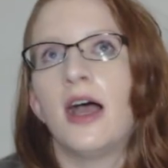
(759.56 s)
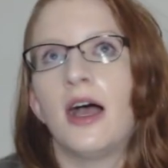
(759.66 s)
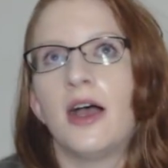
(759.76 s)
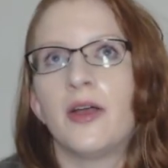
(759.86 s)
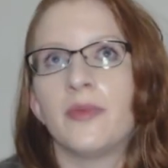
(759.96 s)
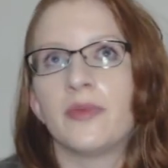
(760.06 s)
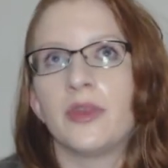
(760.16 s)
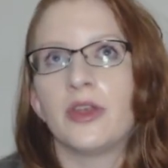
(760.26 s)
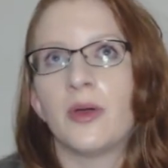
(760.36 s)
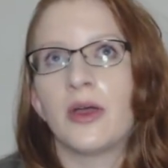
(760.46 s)
um,
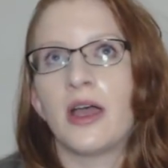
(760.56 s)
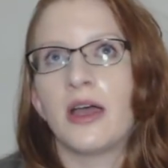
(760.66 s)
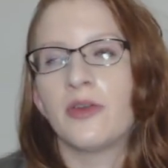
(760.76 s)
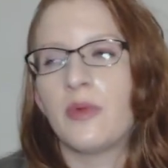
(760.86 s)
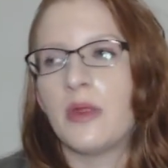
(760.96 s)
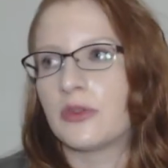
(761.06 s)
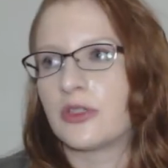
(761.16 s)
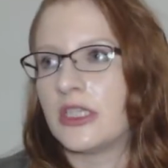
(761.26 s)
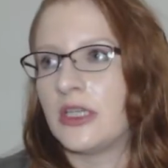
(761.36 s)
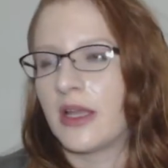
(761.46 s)
you know, other people
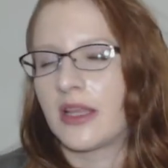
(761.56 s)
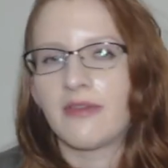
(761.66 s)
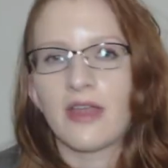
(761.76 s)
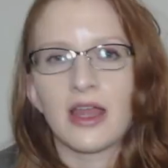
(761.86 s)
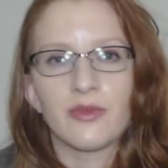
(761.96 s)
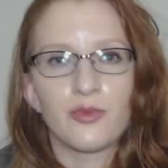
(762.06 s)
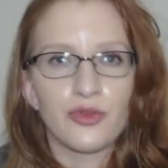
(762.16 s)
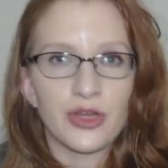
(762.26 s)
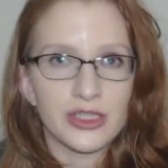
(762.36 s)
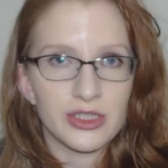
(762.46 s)
just seem like they've kind of
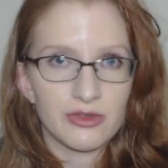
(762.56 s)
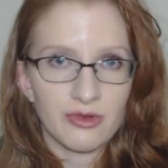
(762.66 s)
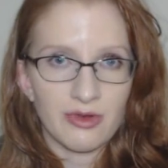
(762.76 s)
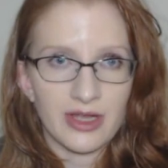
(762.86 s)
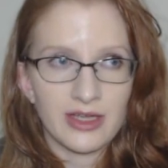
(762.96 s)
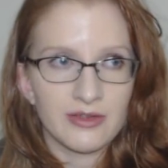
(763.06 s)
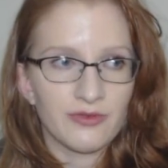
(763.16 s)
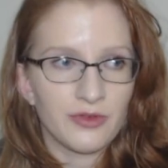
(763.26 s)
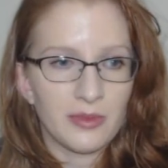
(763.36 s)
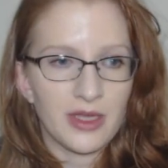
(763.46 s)
breezed through it. And
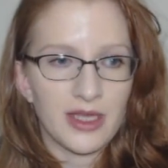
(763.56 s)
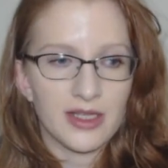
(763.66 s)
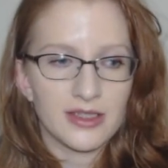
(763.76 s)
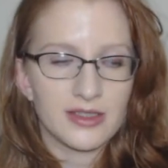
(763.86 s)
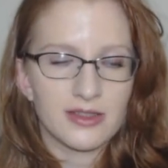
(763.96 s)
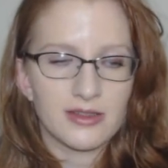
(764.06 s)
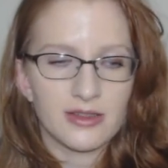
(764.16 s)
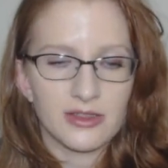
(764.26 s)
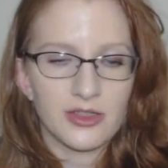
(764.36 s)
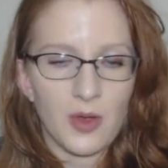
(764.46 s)
for me, it's,
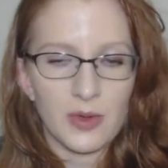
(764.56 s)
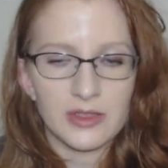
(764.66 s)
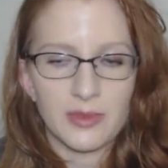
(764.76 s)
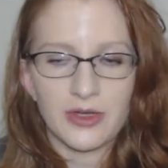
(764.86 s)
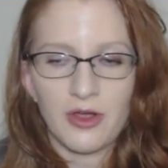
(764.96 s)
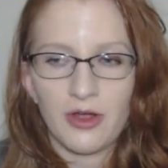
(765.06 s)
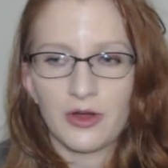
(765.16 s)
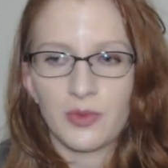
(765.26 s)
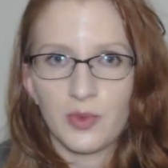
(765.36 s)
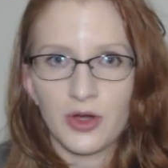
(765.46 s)
it's always been
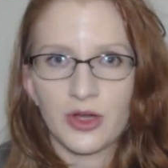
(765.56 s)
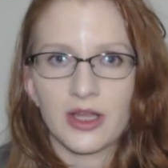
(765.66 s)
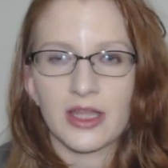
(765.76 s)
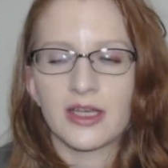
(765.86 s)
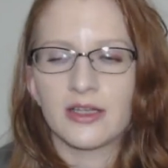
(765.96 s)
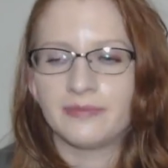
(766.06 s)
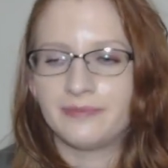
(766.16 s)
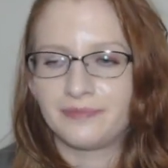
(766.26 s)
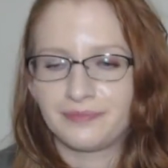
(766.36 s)
hard work and